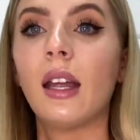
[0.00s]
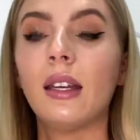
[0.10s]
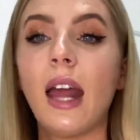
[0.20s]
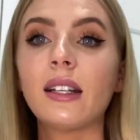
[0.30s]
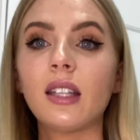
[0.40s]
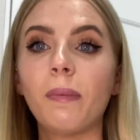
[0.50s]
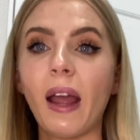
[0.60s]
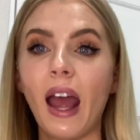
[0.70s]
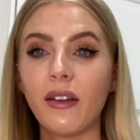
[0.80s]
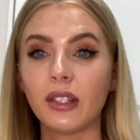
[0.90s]
Next up,
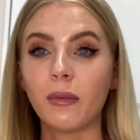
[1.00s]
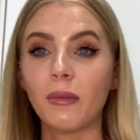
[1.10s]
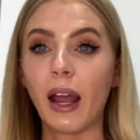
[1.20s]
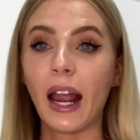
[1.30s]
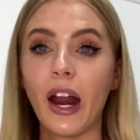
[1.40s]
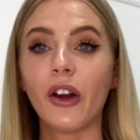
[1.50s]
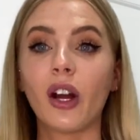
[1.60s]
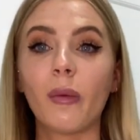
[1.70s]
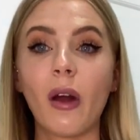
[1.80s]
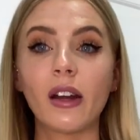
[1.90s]
I have some of my hair
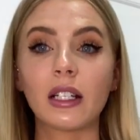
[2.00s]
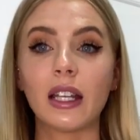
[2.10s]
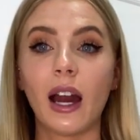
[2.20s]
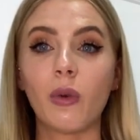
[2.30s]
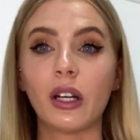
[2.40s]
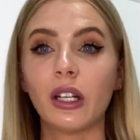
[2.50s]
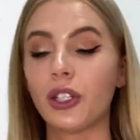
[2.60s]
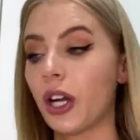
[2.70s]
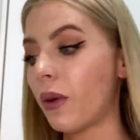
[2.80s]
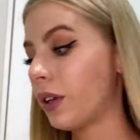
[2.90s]
care products that I wanted to
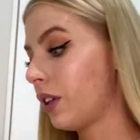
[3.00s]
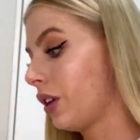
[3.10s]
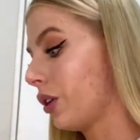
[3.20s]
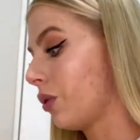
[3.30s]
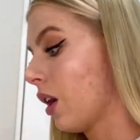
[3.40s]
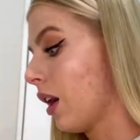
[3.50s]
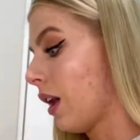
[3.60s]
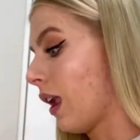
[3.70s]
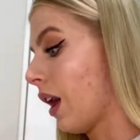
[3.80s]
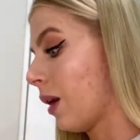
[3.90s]
share with you.
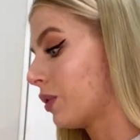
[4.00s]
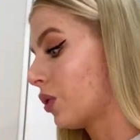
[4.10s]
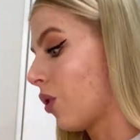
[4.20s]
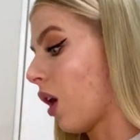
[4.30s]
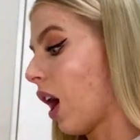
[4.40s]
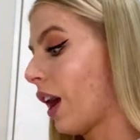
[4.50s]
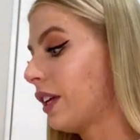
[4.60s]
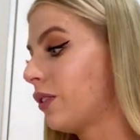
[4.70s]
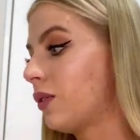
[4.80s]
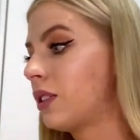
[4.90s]
Um, so
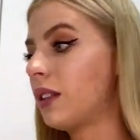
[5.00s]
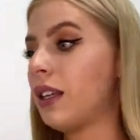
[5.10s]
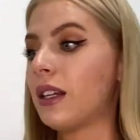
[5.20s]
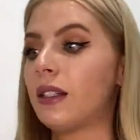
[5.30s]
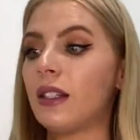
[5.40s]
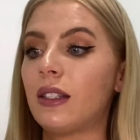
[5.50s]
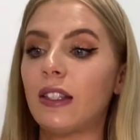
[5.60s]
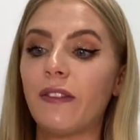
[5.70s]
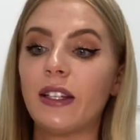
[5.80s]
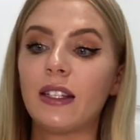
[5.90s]
I use this
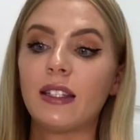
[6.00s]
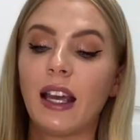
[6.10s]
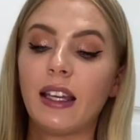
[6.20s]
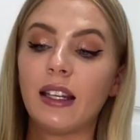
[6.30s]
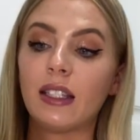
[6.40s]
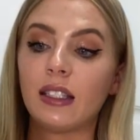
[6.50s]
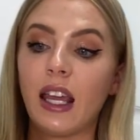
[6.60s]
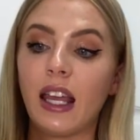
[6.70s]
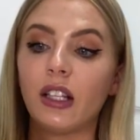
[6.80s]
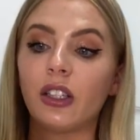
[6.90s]
7 second
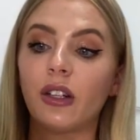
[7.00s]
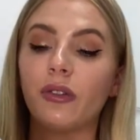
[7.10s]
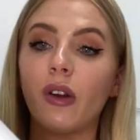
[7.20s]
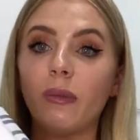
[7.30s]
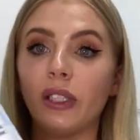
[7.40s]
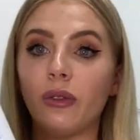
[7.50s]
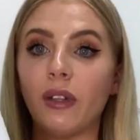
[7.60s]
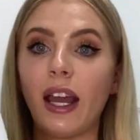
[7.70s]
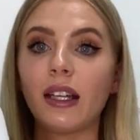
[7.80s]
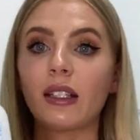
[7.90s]
detangler from
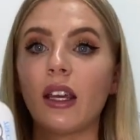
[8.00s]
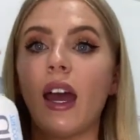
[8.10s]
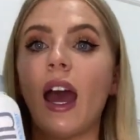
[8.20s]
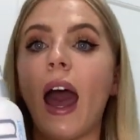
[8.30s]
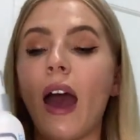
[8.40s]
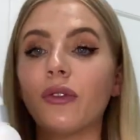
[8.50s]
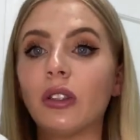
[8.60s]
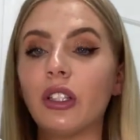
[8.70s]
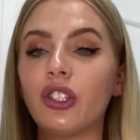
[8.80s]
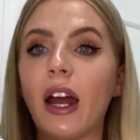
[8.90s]
Unite
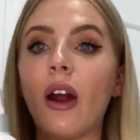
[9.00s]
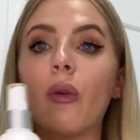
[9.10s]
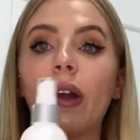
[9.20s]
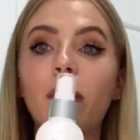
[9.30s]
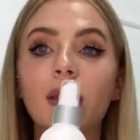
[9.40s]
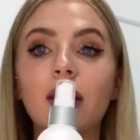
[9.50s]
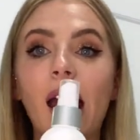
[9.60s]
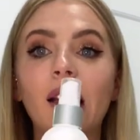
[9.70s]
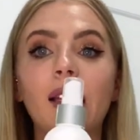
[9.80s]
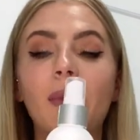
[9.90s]
after the shower when I'm
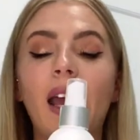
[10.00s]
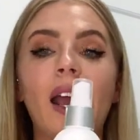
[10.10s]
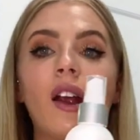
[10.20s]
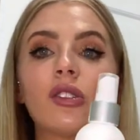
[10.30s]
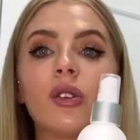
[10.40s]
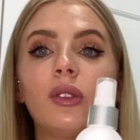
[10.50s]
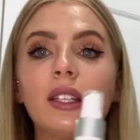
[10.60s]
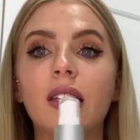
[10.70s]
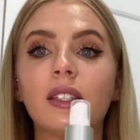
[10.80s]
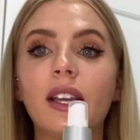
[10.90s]
styling my hair. So
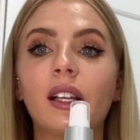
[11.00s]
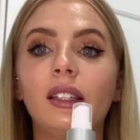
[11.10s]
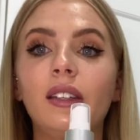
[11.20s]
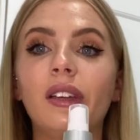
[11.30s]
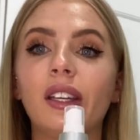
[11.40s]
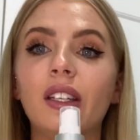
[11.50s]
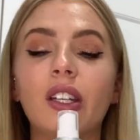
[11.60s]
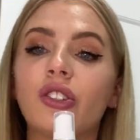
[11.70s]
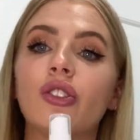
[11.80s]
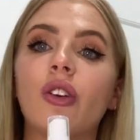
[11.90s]
this is like a leave-in
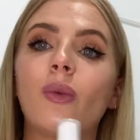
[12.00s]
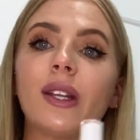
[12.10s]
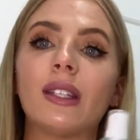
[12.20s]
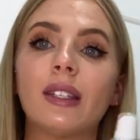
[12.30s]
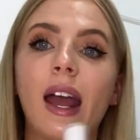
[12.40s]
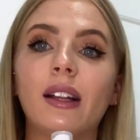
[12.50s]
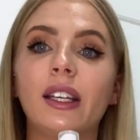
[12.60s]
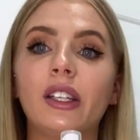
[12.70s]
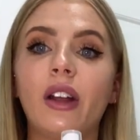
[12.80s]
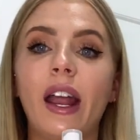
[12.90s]
conditioner when
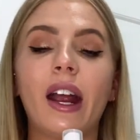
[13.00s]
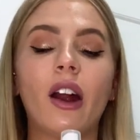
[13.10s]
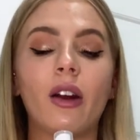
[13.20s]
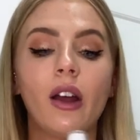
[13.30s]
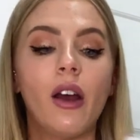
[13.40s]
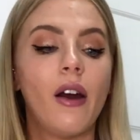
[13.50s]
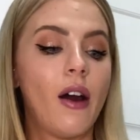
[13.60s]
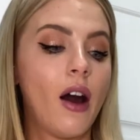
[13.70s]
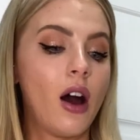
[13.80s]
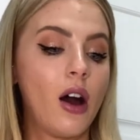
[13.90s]
styling your hair.
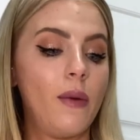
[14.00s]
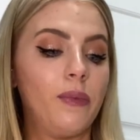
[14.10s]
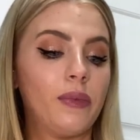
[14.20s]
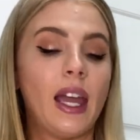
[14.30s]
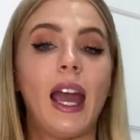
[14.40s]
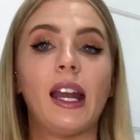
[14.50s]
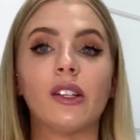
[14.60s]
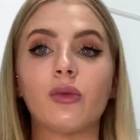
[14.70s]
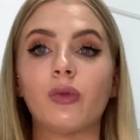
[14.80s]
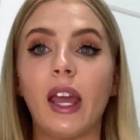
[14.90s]
Um, and,
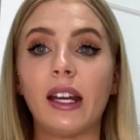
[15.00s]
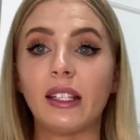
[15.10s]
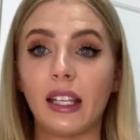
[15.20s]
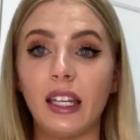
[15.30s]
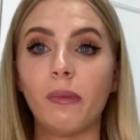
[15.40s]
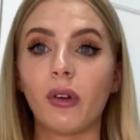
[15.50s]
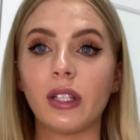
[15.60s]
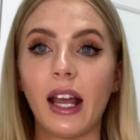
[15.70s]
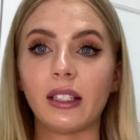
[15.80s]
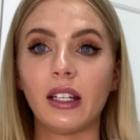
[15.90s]
it's, and it's a heat
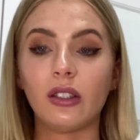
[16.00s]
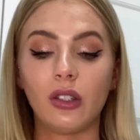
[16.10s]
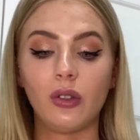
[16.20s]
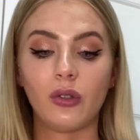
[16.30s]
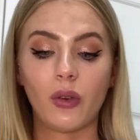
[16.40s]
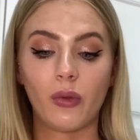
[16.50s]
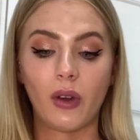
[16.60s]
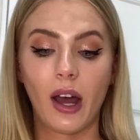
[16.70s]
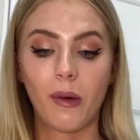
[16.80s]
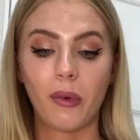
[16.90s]
protectant too, so it will
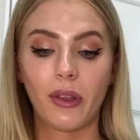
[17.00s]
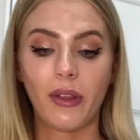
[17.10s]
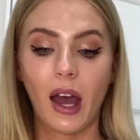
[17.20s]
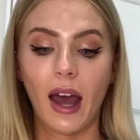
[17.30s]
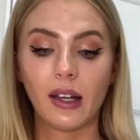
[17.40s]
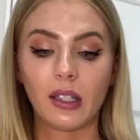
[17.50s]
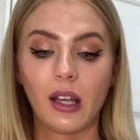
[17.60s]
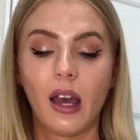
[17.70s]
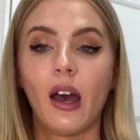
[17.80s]
help with that.